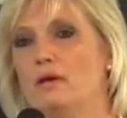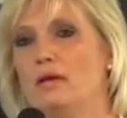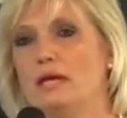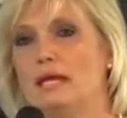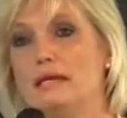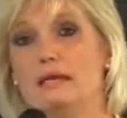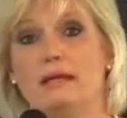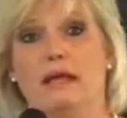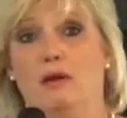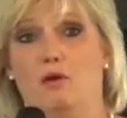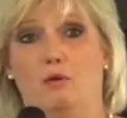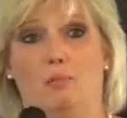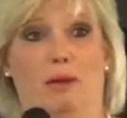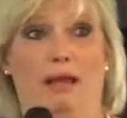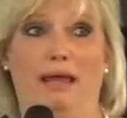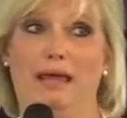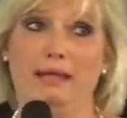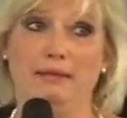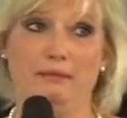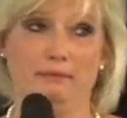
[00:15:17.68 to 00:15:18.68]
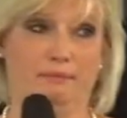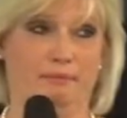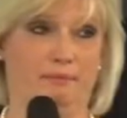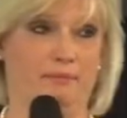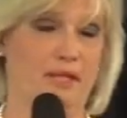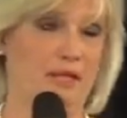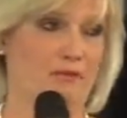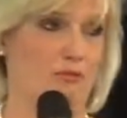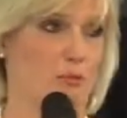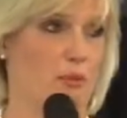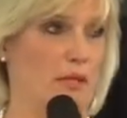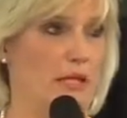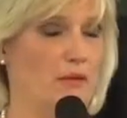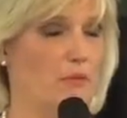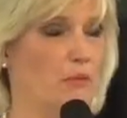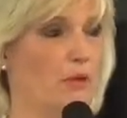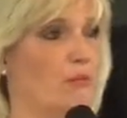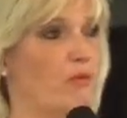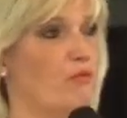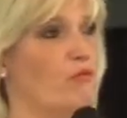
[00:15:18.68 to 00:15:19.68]
in an aeroplane, never been in
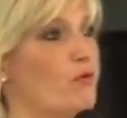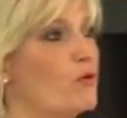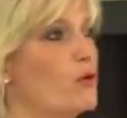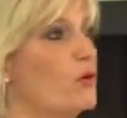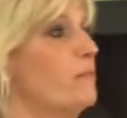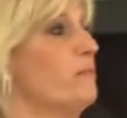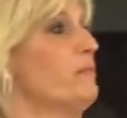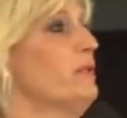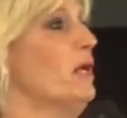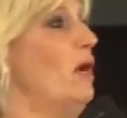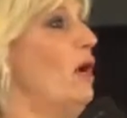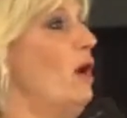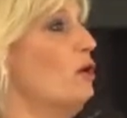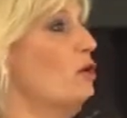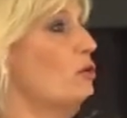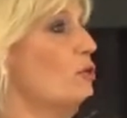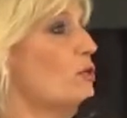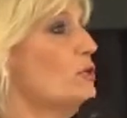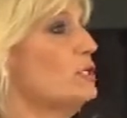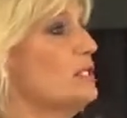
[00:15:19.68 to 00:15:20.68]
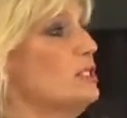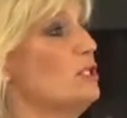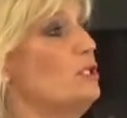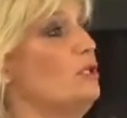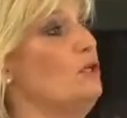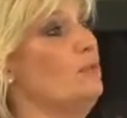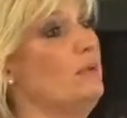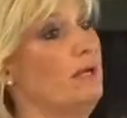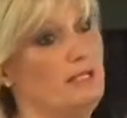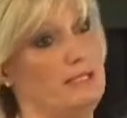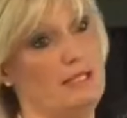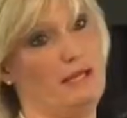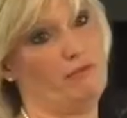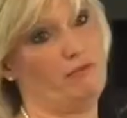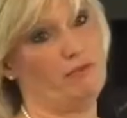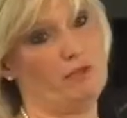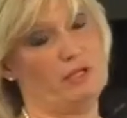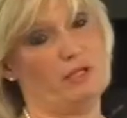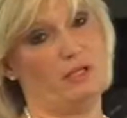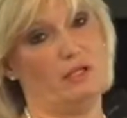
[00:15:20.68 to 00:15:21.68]
one before, across to West
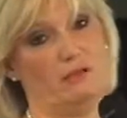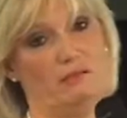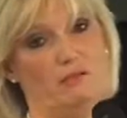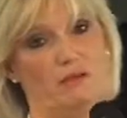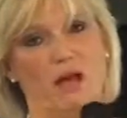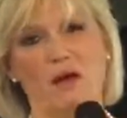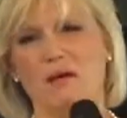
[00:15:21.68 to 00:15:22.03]
Africa.